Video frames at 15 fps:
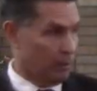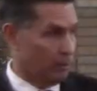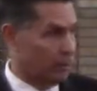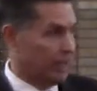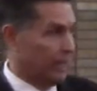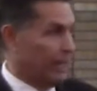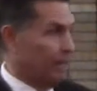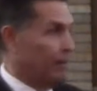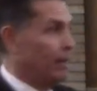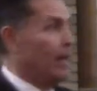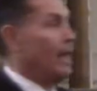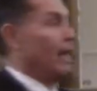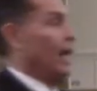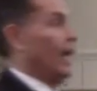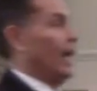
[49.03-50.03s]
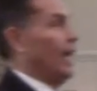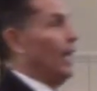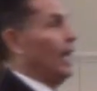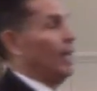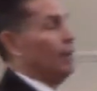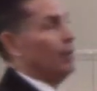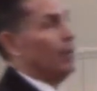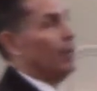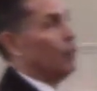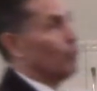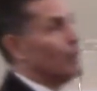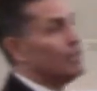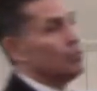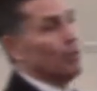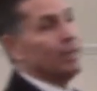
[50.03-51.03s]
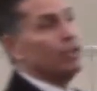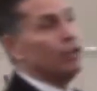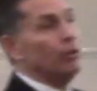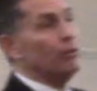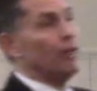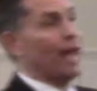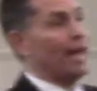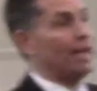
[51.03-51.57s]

okay? And uh, the reason we do that